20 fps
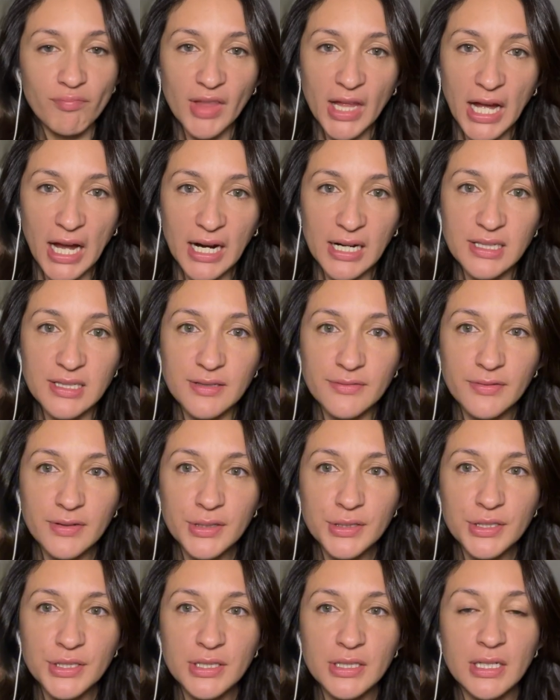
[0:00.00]
eyes
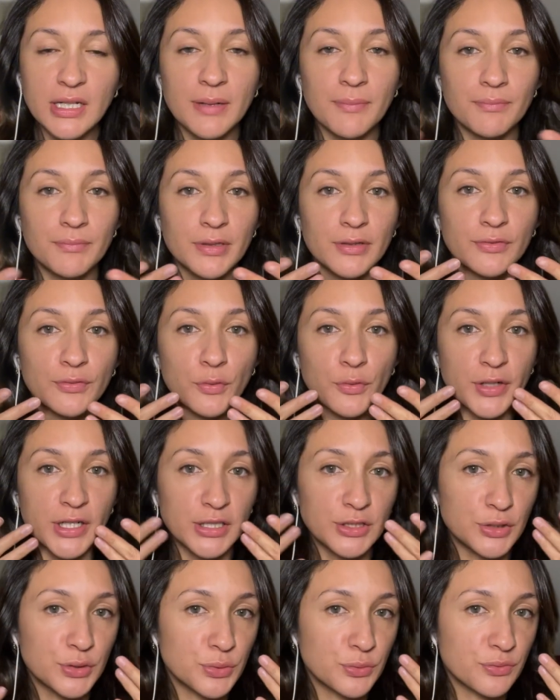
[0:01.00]
first before I
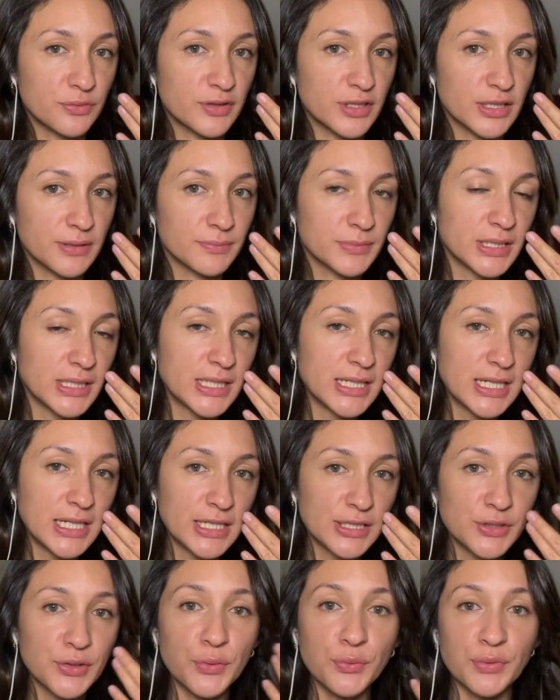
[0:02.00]
do
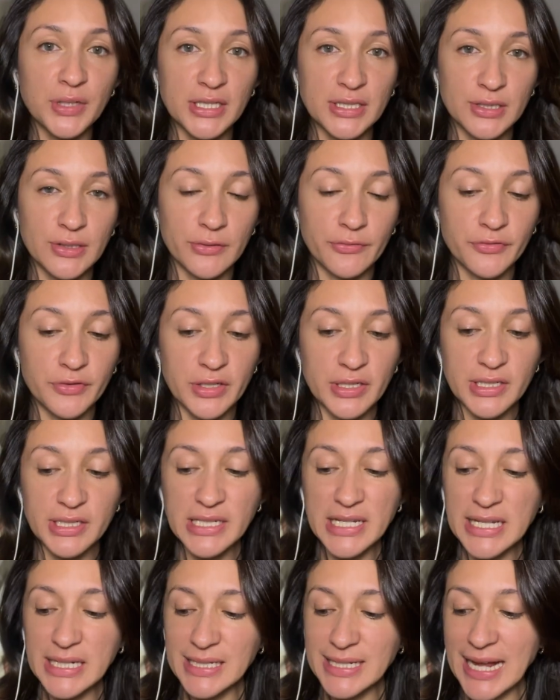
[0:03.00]
the rest of the
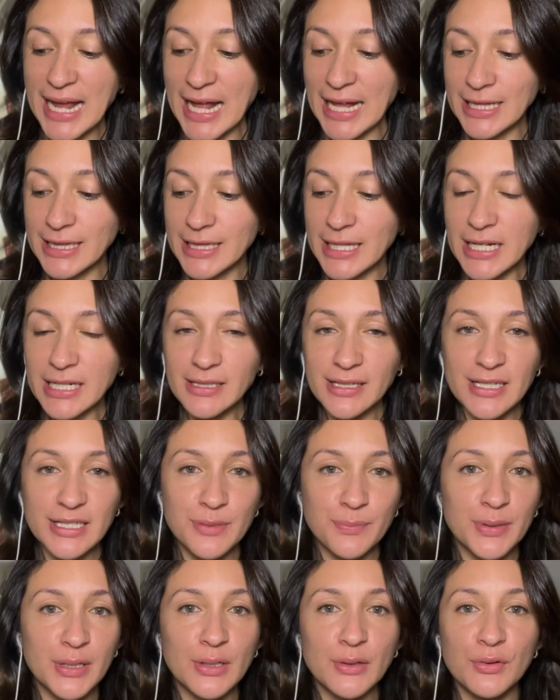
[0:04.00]
skin, and that is
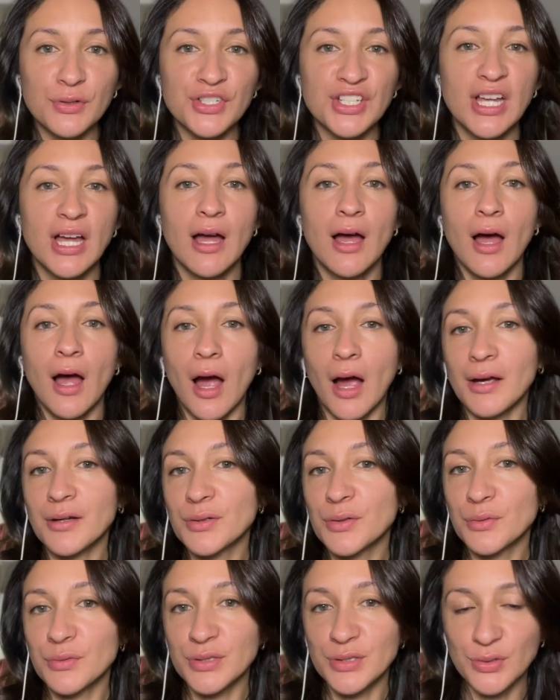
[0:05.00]
because I'm
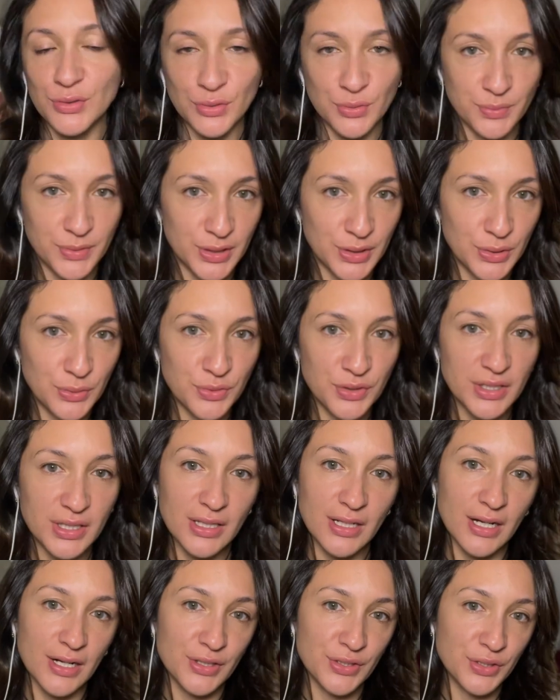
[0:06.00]
going to be
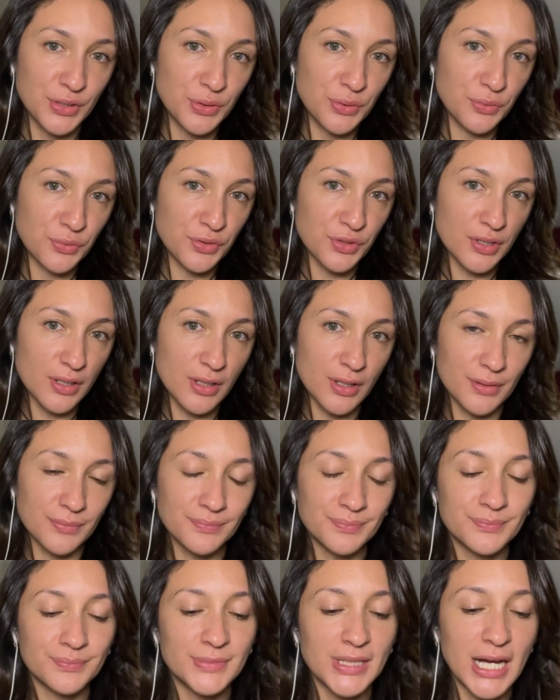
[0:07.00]
using, as you saw,
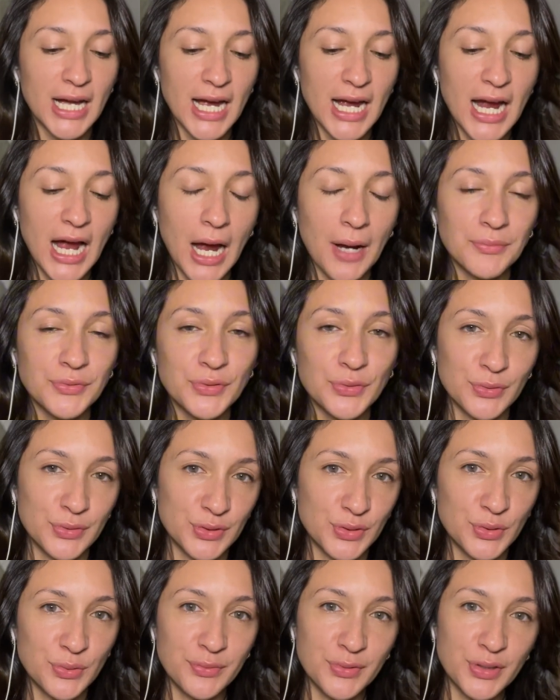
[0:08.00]
I'm going
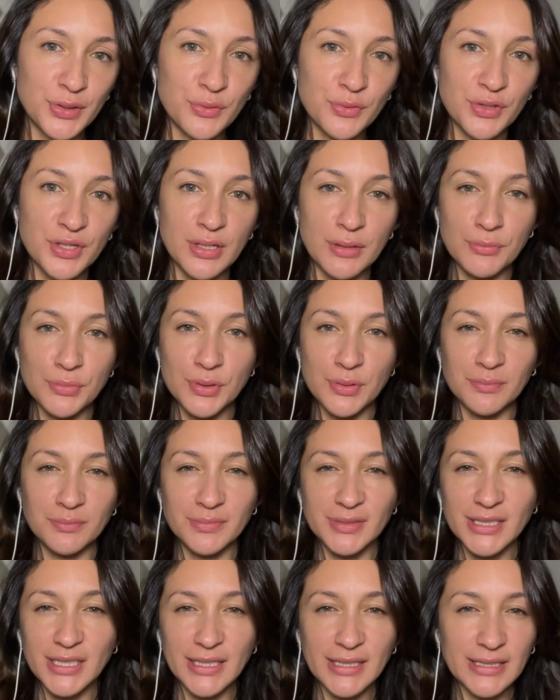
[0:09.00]
to be using some
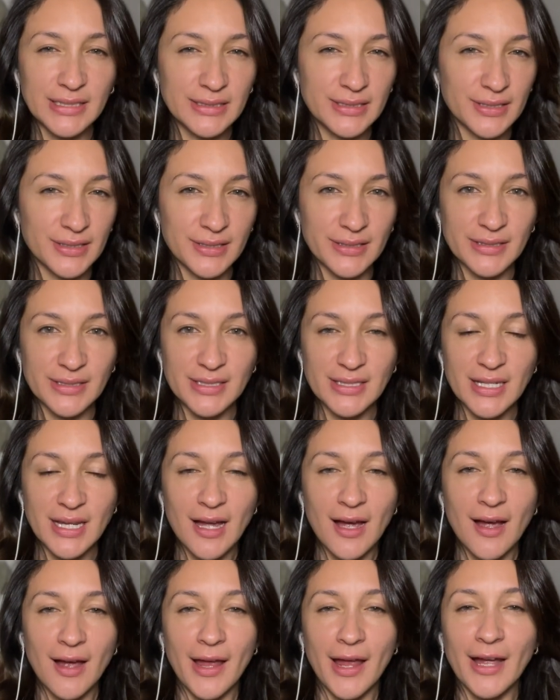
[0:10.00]
glitters
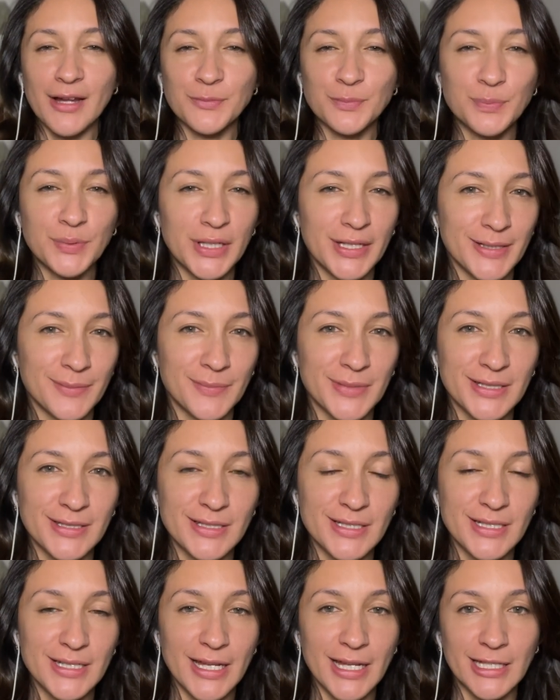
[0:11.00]
and
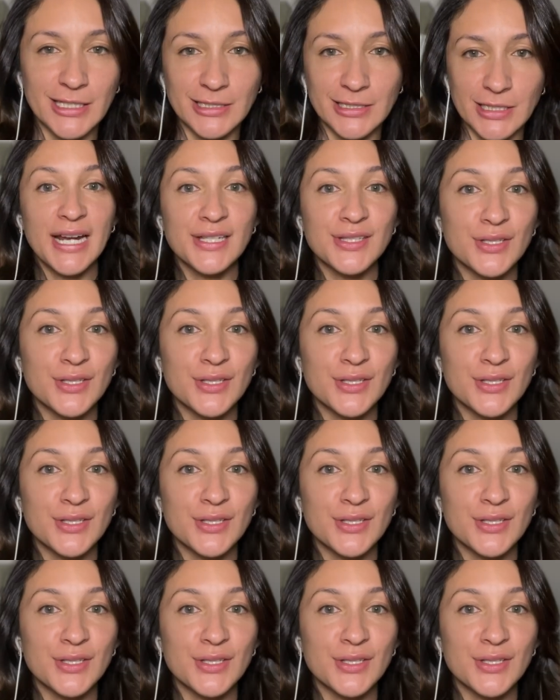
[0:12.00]
pigments, and it's